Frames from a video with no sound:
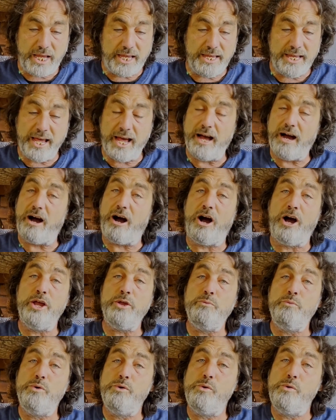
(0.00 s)
yeah, I
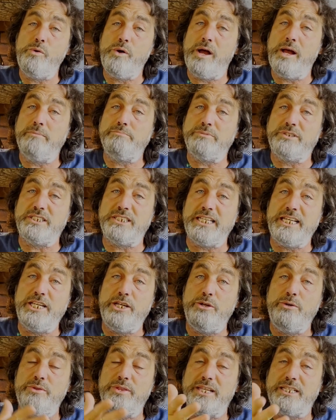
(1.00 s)
will um, see
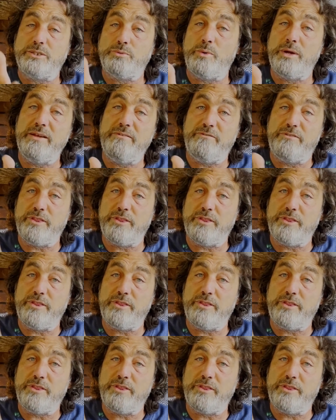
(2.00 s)
you this week